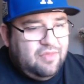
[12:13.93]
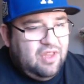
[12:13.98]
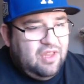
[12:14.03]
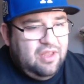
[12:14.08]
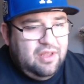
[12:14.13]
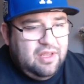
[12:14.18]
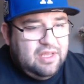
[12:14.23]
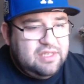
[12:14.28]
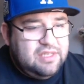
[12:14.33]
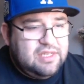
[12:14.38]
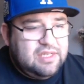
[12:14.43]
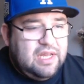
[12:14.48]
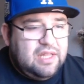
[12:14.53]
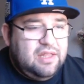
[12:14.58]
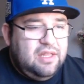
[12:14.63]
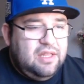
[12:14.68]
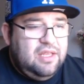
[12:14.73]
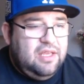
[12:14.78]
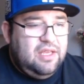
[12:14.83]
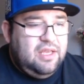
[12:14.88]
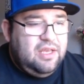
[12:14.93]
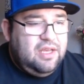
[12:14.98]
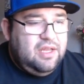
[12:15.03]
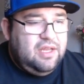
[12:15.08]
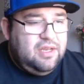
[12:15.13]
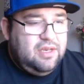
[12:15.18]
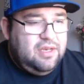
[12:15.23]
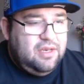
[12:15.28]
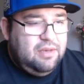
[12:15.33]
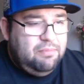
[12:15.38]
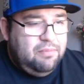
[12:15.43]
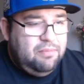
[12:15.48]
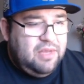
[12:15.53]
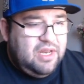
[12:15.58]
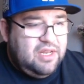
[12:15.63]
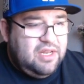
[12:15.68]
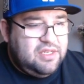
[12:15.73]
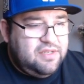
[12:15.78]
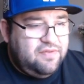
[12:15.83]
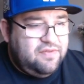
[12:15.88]
He's got the
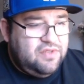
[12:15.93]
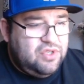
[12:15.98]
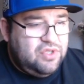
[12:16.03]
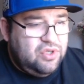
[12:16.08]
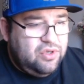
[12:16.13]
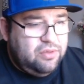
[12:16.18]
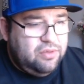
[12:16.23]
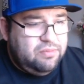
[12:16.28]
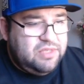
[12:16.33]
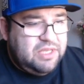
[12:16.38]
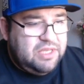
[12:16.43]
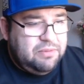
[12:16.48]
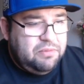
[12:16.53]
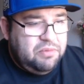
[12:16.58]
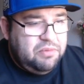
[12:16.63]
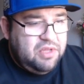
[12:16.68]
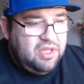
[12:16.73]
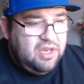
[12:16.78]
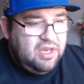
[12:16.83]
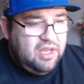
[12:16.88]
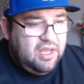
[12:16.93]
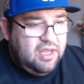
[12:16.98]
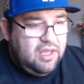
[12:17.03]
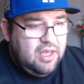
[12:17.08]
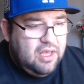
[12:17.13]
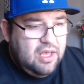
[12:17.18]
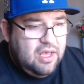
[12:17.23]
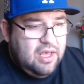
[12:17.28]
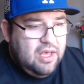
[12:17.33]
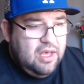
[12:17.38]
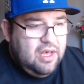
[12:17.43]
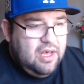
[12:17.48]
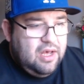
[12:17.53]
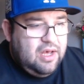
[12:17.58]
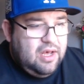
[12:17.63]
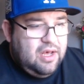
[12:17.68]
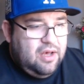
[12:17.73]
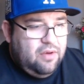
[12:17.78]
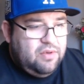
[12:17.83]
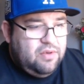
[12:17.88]
Minions of Doom team ability,
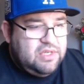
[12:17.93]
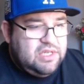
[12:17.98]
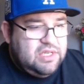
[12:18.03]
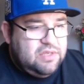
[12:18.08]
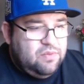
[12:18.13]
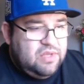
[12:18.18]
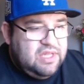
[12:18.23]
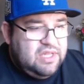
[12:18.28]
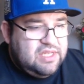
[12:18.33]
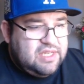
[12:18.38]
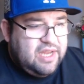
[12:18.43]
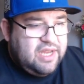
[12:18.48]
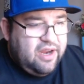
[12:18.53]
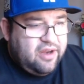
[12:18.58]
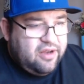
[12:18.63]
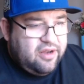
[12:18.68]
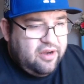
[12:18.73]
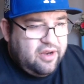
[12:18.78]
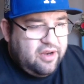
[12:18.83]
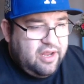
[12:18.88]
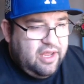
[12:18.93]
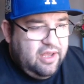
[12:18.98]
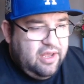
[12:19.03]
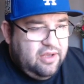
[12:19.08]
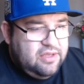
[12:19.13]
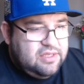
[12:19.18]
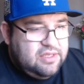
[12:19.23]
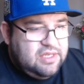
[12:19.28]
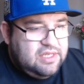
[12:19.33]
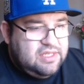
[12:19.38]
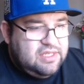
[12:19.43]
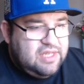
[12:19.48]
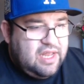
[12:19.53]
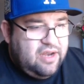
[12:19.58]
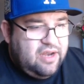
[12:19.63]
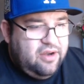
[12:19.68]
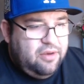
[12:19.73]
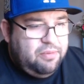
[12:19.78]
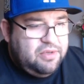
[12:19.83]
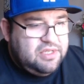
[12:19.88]
which is when this character KOs a
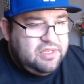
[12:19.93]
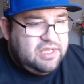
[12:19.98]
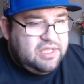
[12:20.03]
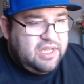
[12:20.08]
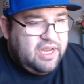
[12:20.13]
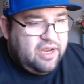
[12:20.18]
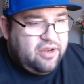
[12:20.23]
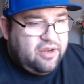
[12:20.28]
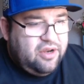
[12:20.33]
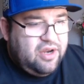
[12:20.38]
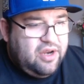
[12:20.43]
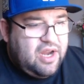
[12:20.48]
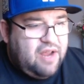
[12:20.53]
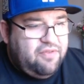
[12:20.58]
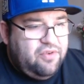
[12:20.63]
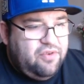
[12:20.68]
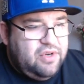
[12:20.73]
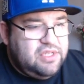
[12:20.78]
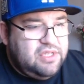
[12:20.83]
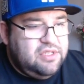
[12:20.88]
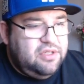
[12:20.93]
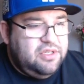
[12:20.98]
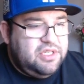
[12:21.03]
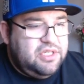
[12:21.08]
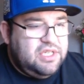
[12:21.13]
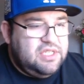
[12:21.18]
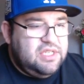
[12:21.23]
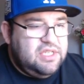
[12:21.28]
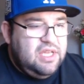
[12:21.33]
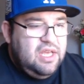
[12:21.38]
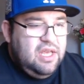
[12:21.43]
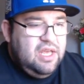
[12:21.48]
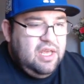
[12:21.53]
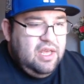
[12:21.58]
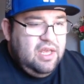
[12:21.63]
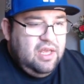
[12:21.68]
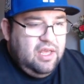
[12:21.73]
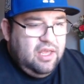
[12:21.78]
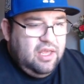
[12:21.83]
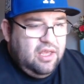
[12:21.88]
standard opposing character after resolutions,
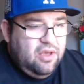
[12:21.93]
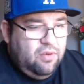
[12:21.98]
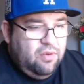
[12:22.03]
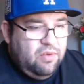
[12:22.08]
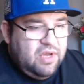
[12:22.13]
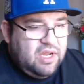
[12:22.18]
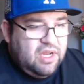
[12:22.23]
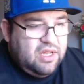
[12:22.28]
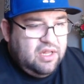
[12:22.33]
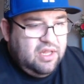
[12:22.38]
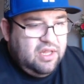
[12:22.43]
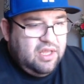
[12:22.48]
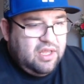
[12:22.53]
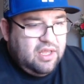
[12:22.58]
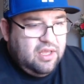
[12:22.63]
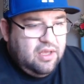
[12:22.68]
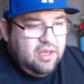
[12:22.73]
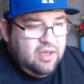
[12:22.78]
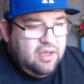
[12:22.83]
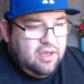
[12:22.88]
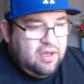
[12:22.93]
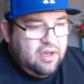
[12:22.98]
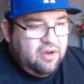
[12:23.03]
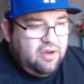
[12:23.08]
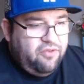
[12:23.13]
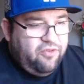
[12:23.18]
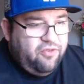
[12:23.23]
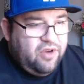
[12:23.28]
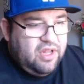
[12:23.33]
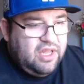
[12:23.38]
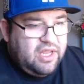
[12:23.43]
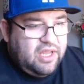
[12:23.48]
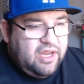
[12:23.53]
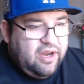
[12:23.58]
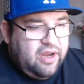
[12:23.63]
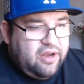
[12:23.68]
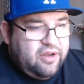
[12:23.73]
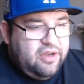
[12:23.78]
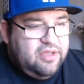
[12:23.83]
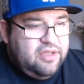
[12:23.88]
heal 1 click on a friendly
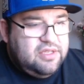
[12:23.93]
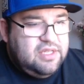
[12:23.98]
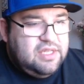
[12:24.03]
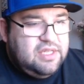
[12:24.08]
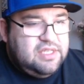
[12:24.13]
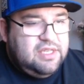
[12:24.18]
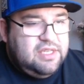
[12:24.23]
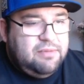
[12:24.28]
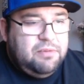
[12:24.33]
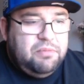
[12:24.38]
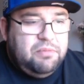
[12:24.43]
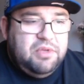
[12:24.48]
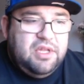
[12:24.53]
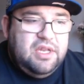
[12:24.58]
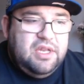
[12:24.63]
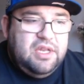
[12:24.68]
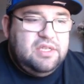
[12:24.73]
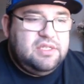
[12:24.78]
character using this team ability.